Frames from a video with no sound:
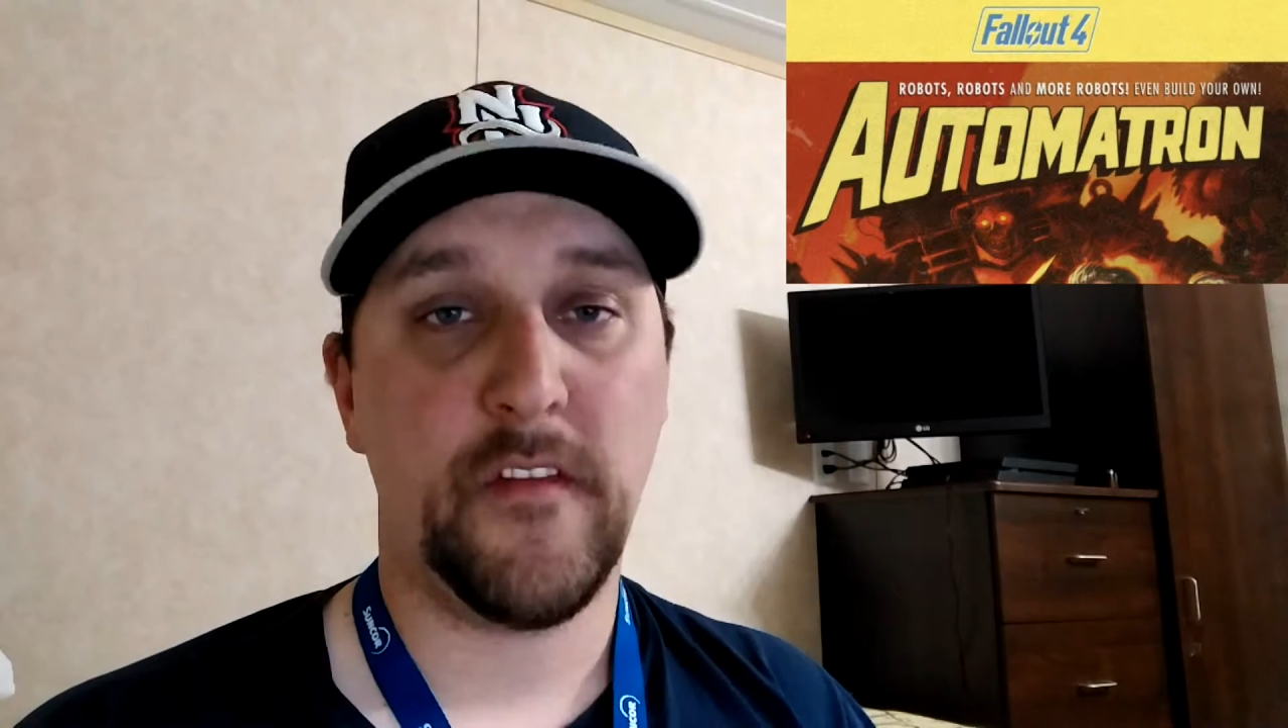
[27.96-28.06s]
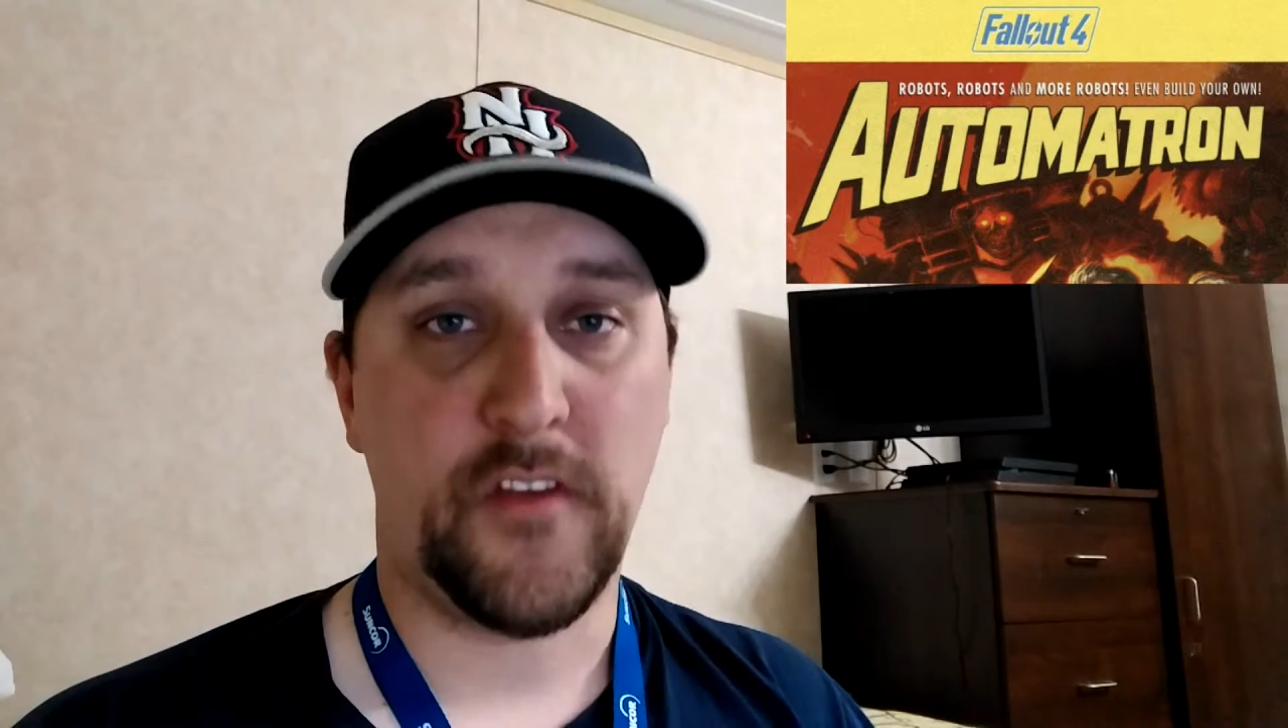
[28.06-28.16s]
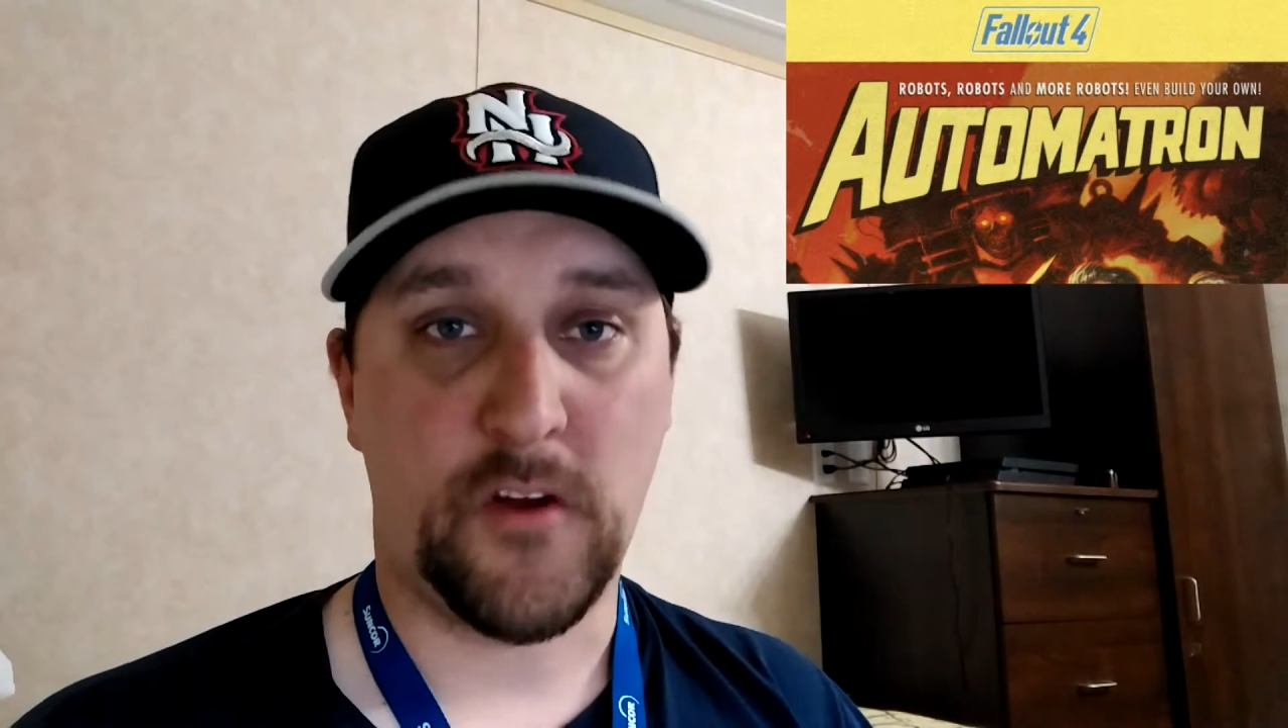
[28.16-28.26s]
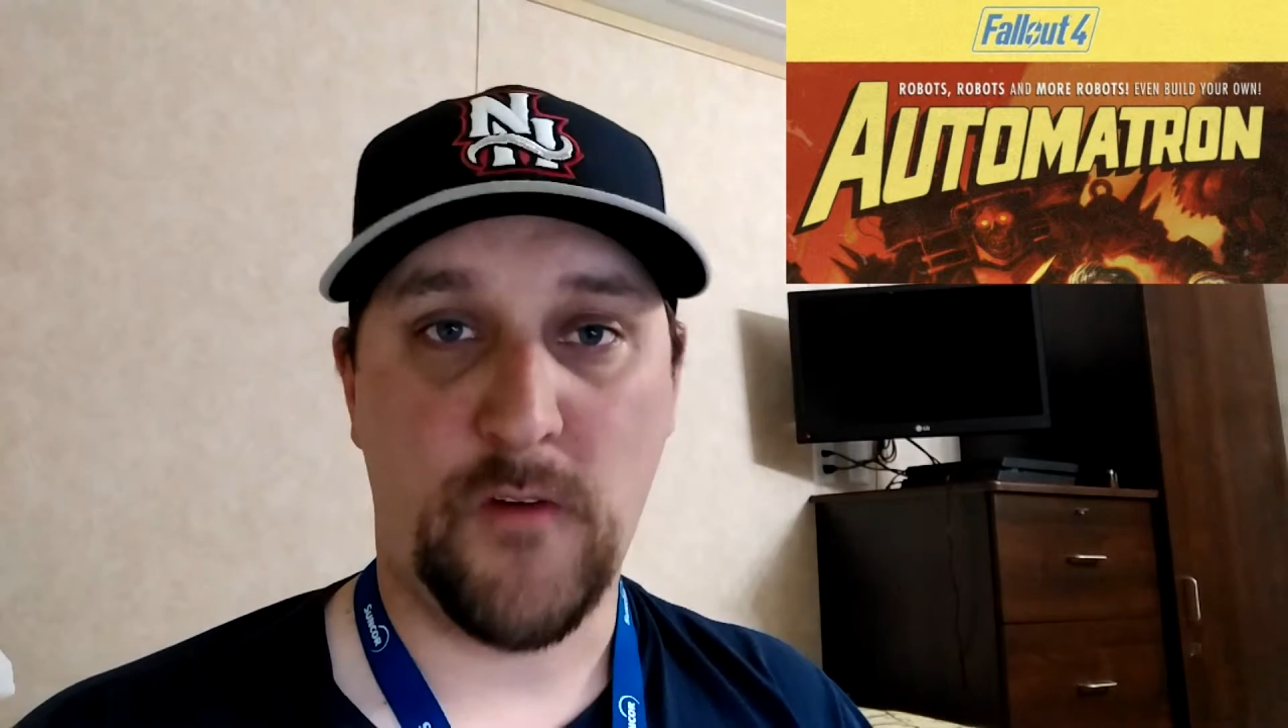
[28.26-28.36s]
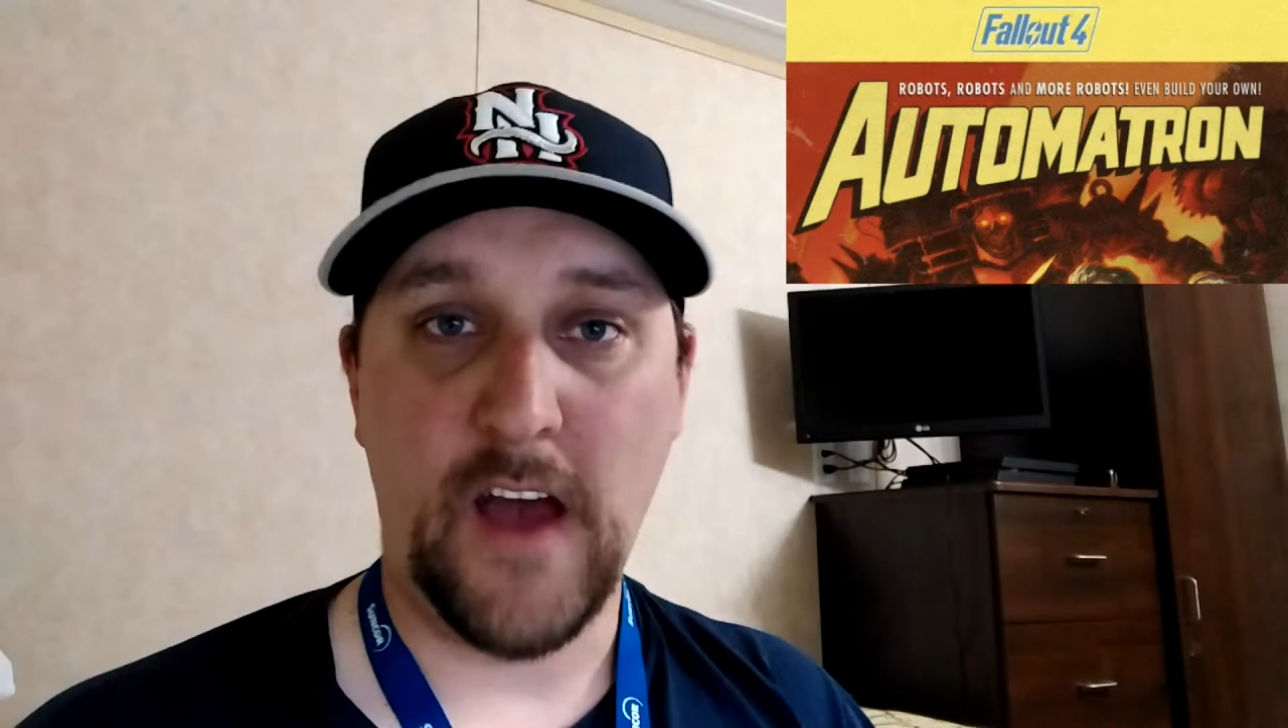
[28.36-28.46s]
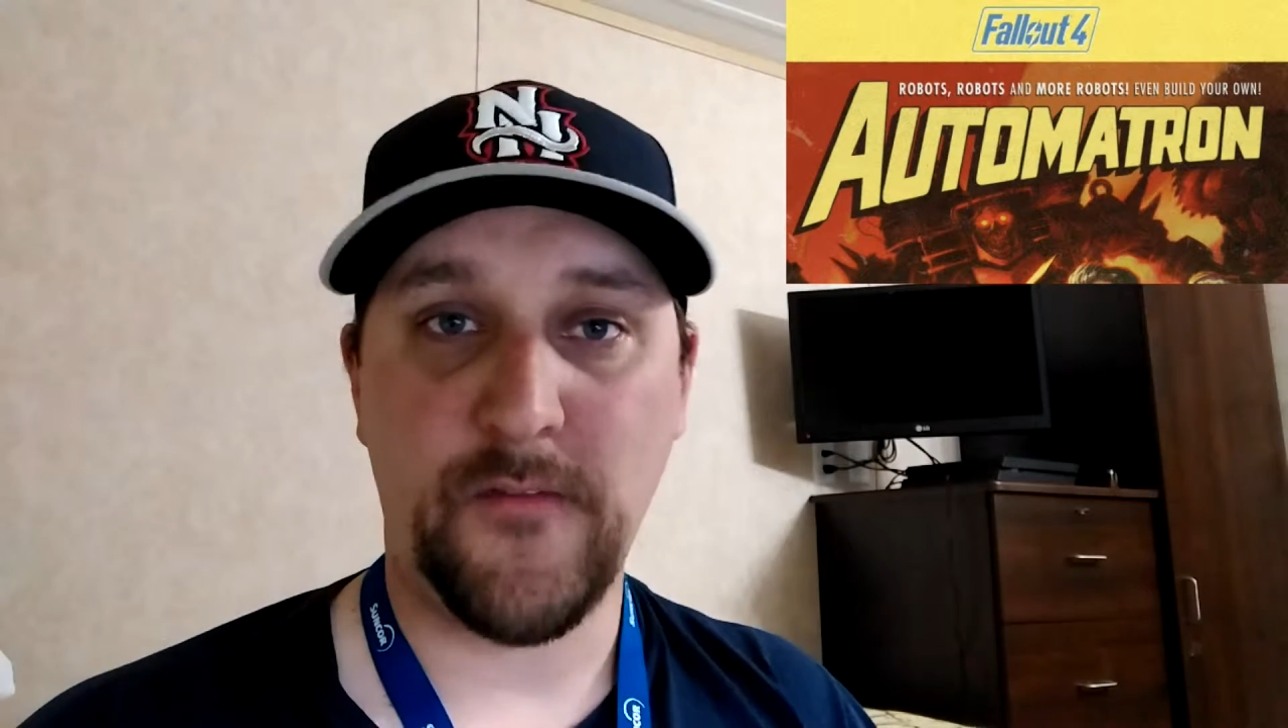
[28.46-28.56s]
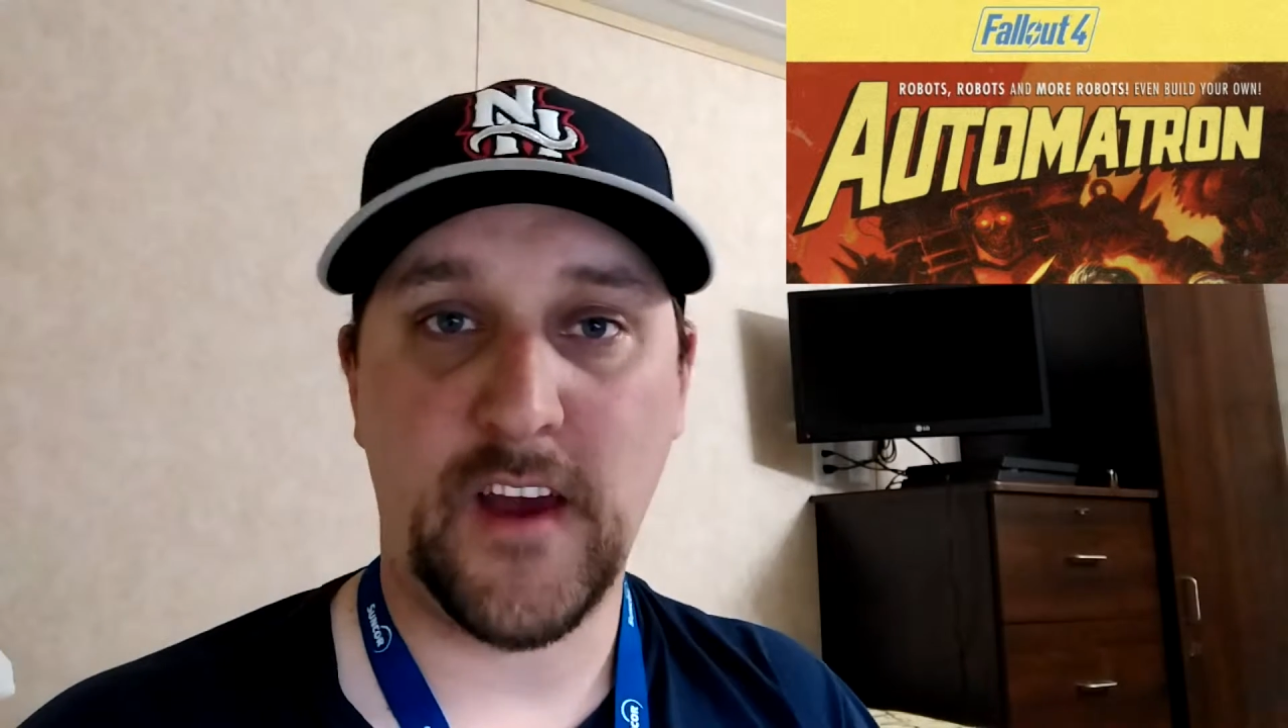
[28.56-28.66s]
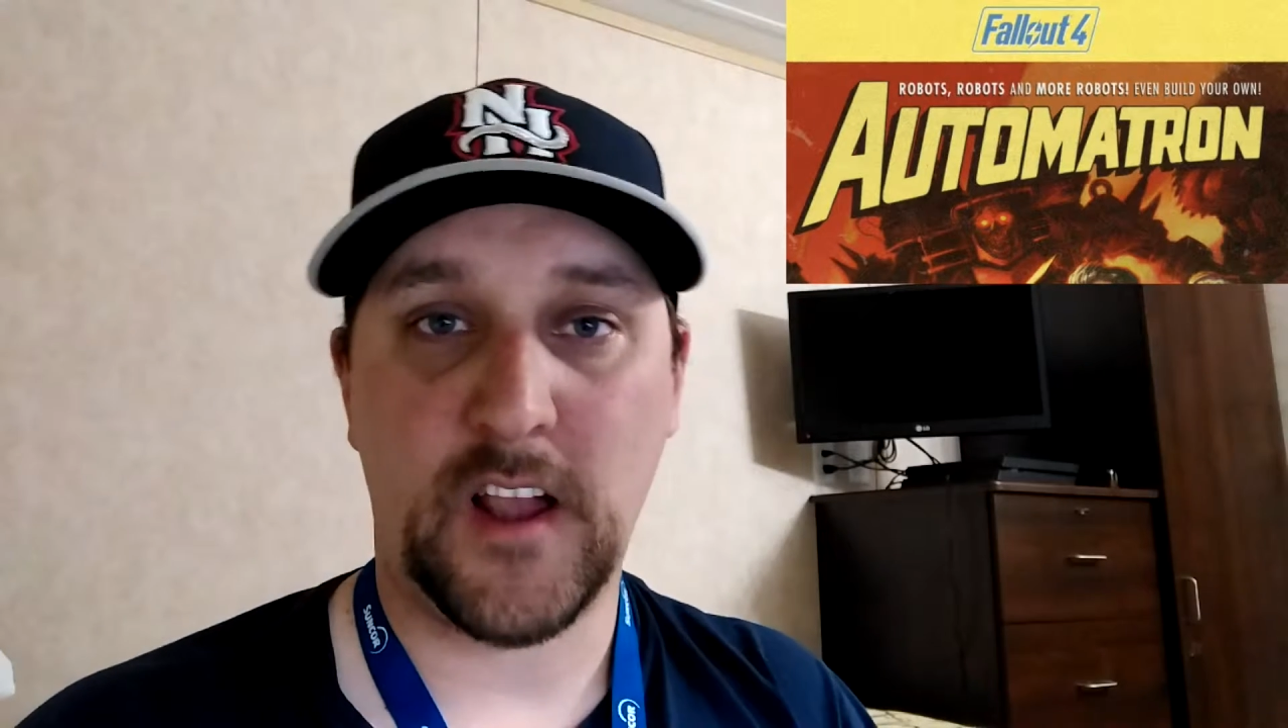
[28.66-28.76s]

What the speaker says: The crafting